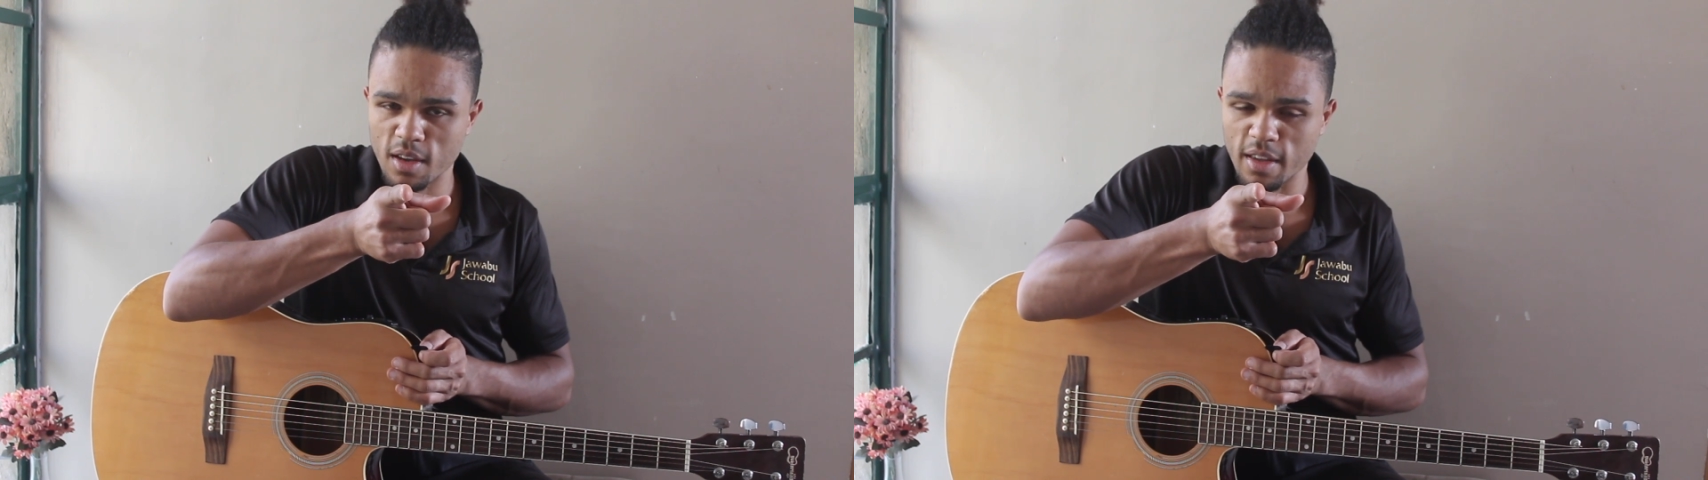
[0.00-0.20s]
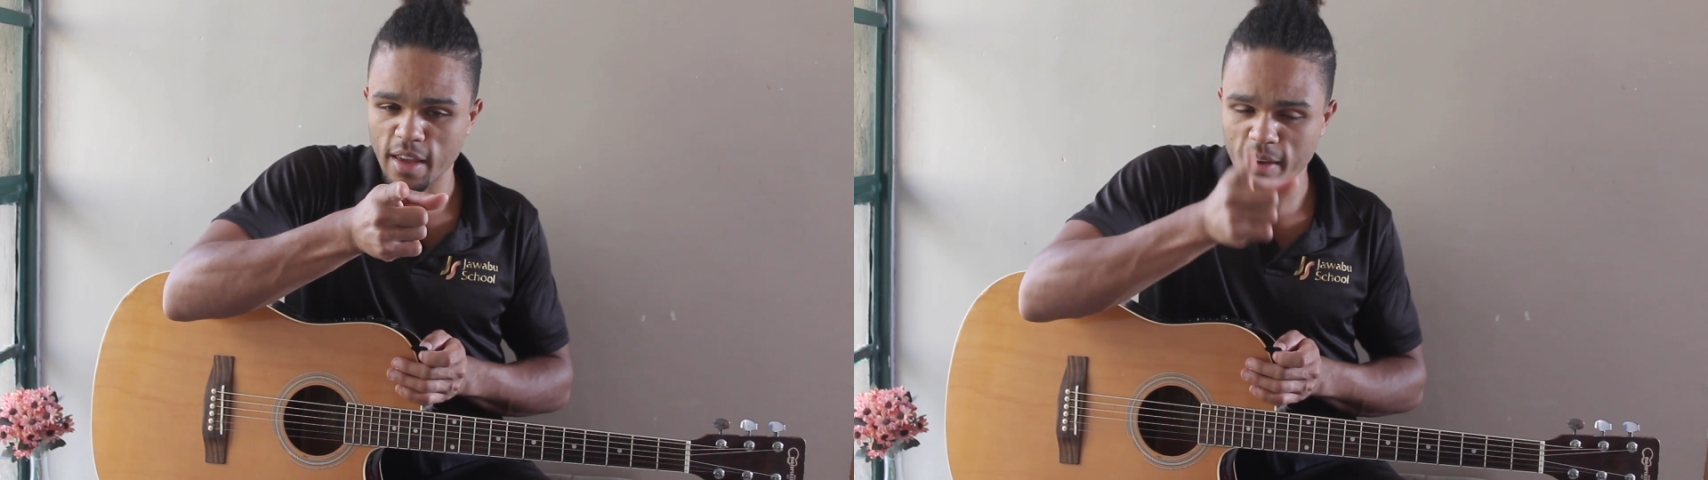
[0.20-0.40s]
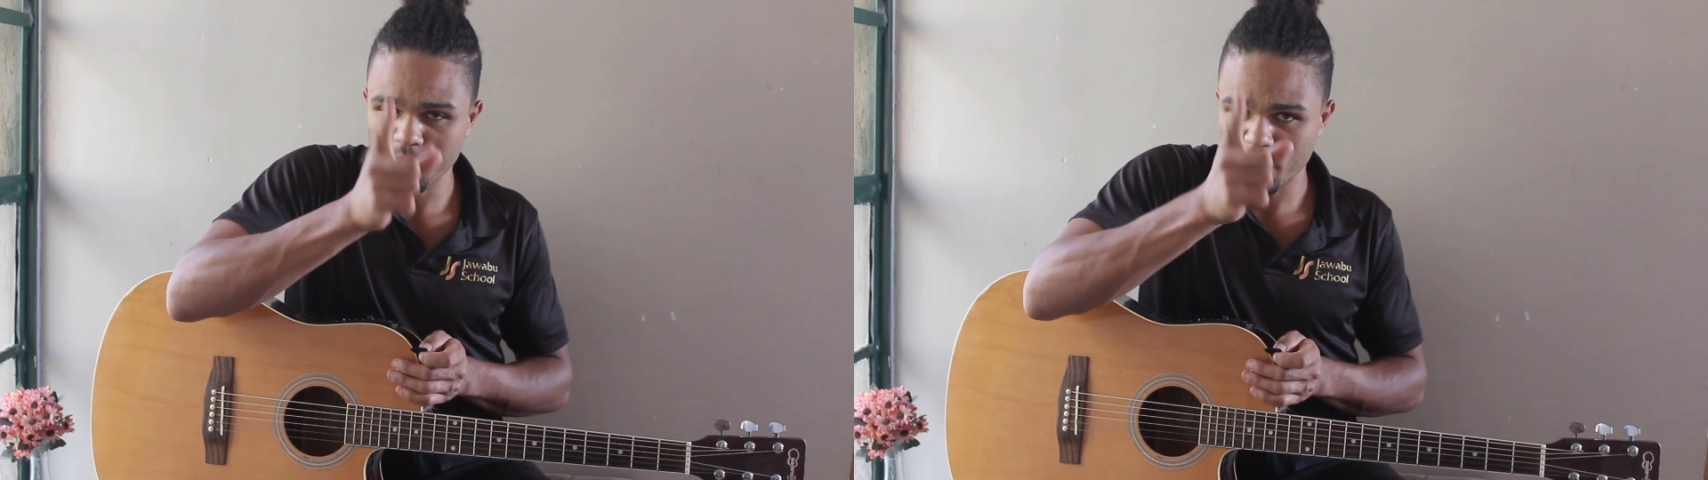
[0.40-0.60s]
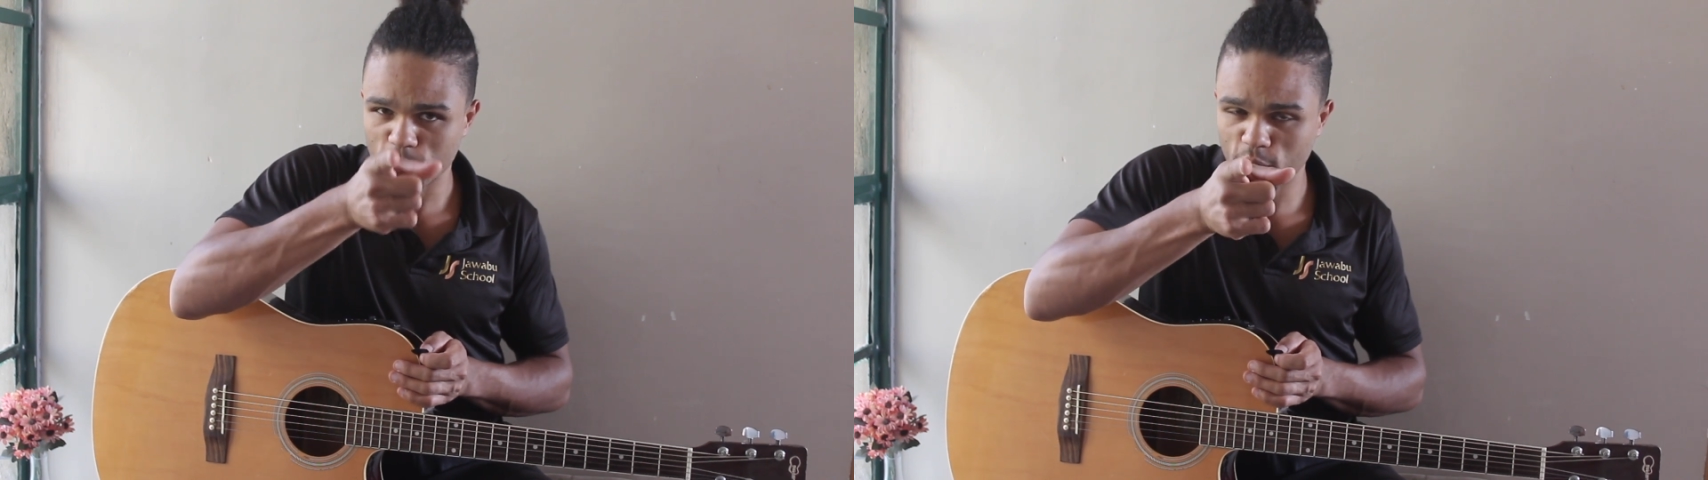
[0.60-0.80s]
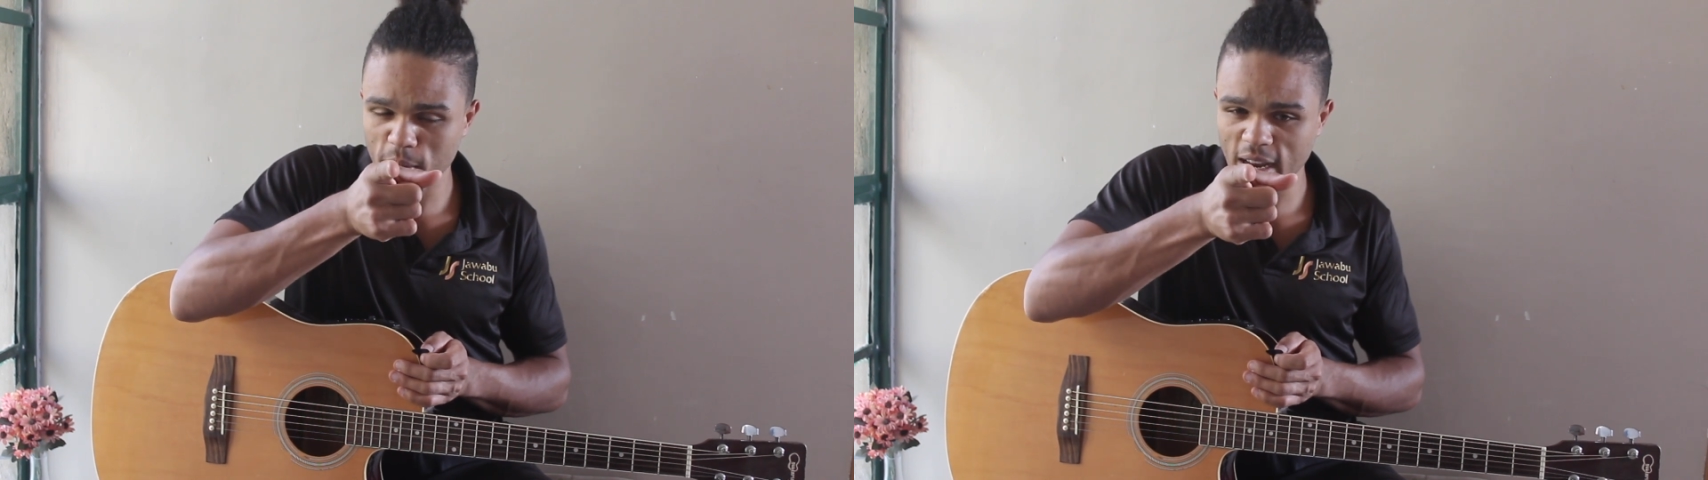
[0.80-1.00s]
yeah,
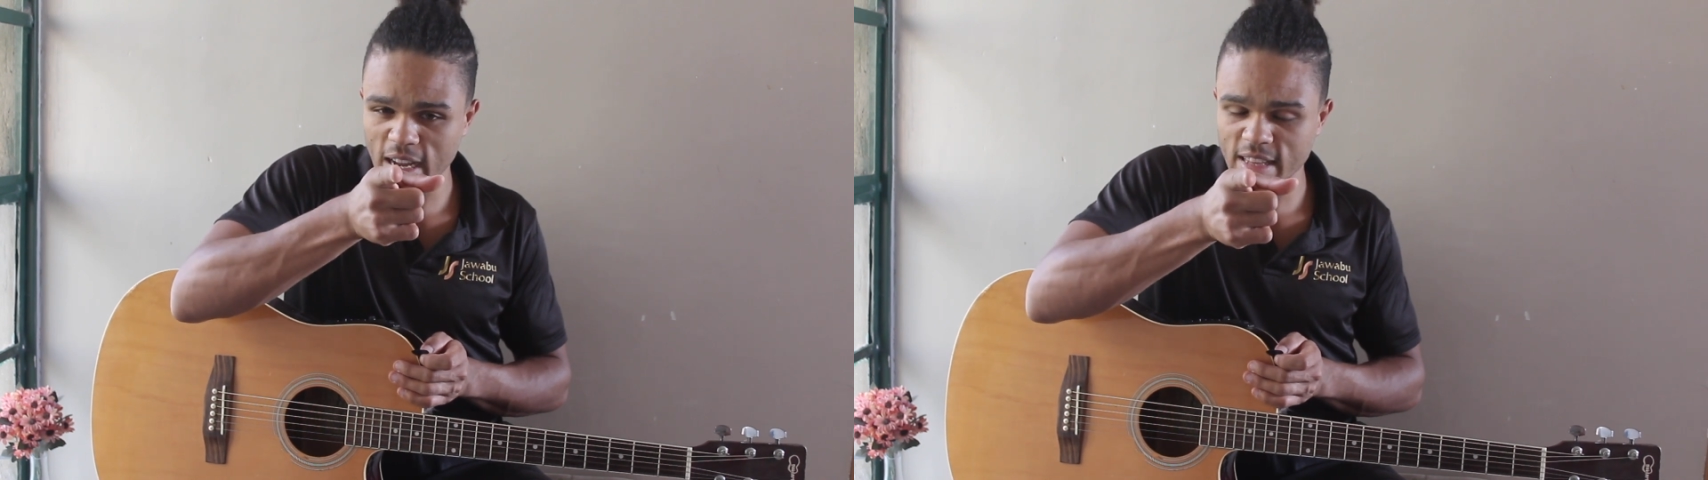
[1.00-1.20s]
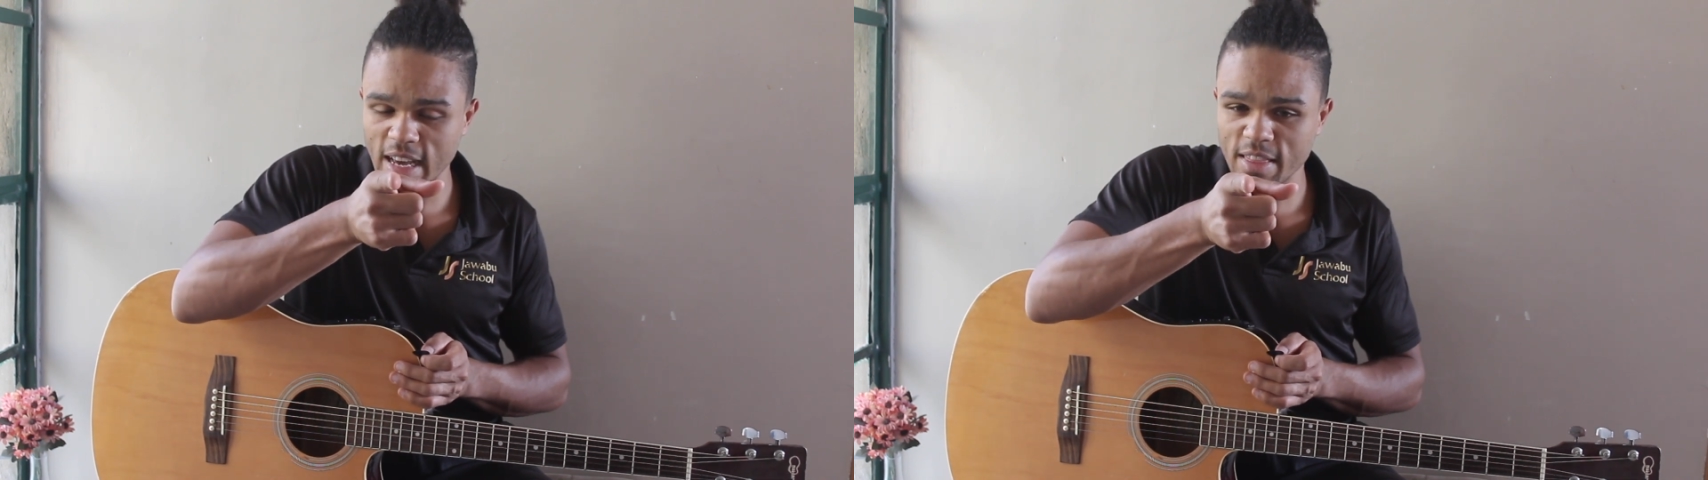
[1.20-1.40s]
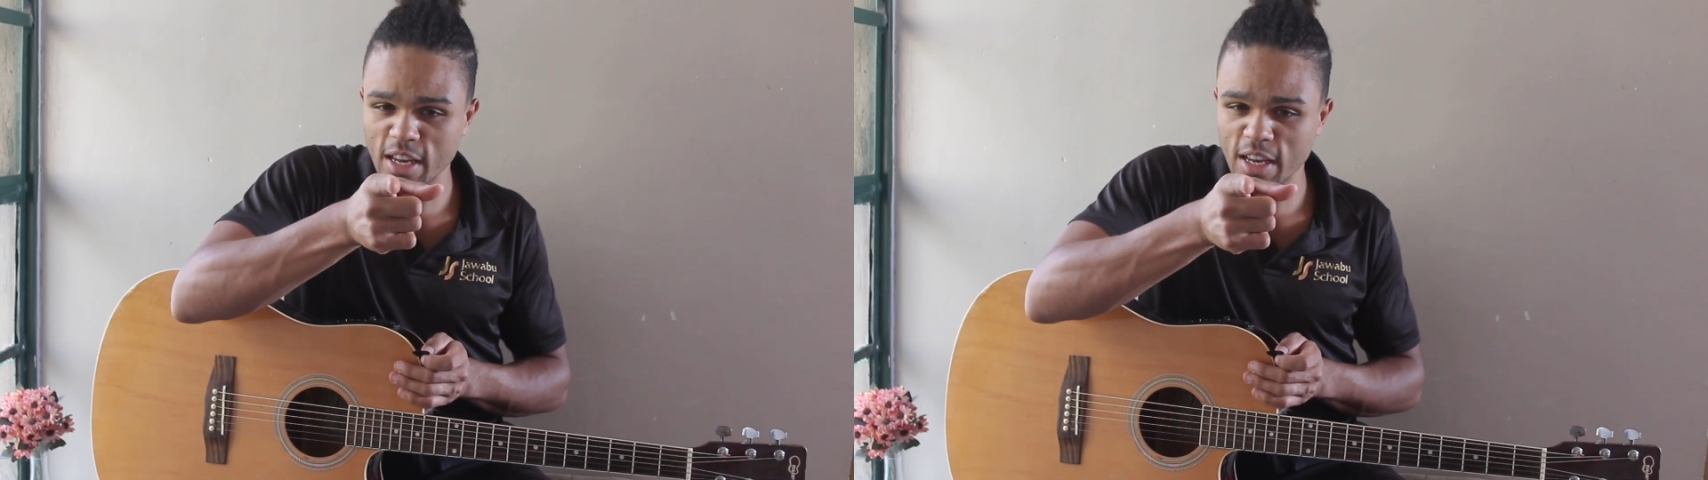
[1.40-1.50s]
point me like that,